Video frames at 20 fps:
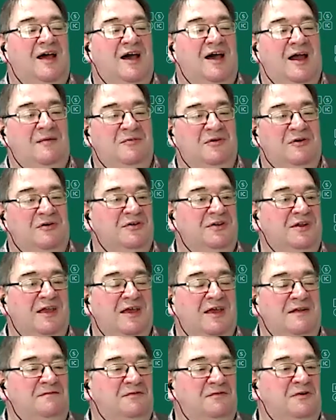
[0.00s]
I'm not going to
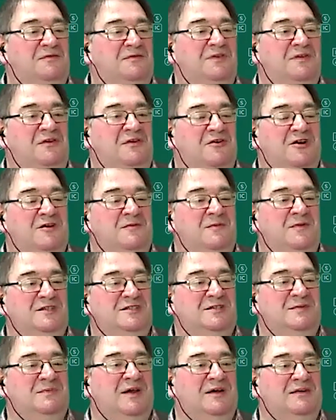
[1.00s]
get involved in the
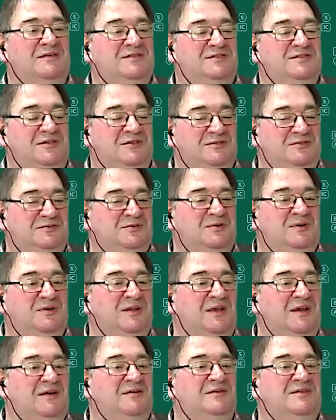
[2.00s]
arguments about CO2
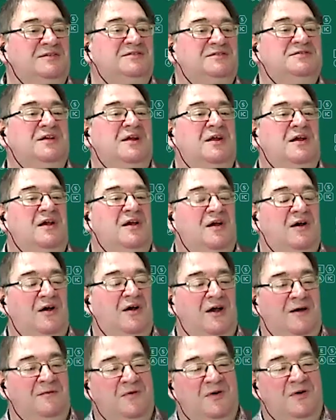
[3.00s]
clearance
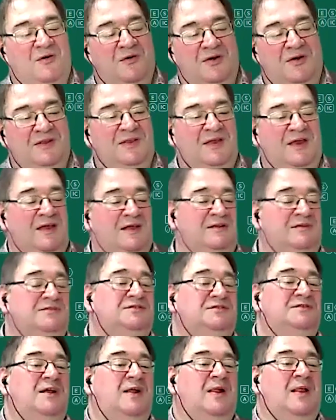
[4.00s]
or anything
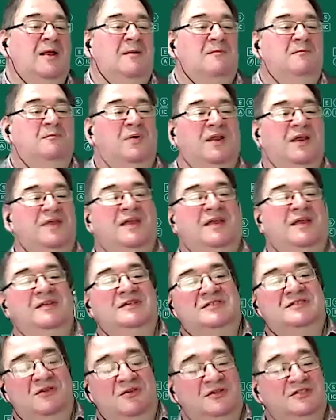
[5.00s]
else. But I think
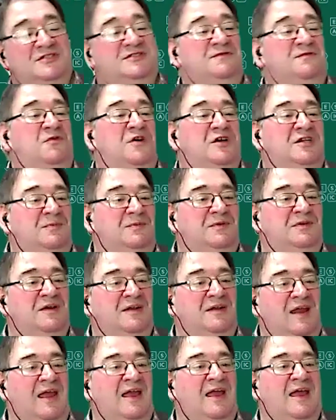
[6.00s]
there's lots of work to be
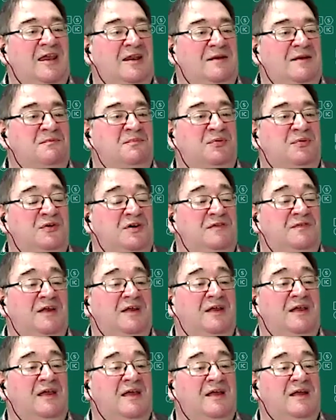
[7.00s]
done here in
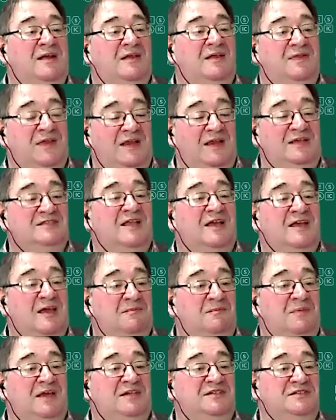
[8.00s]
improving things like a
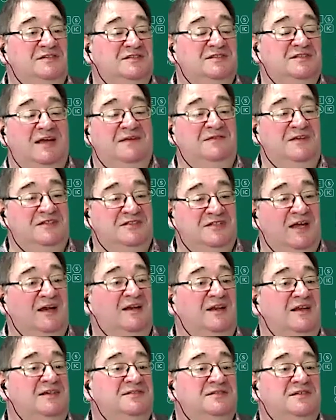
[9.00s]
patient safety
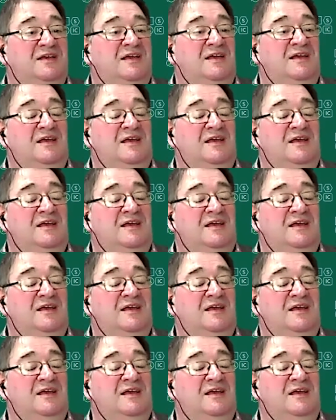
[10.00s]
checklist.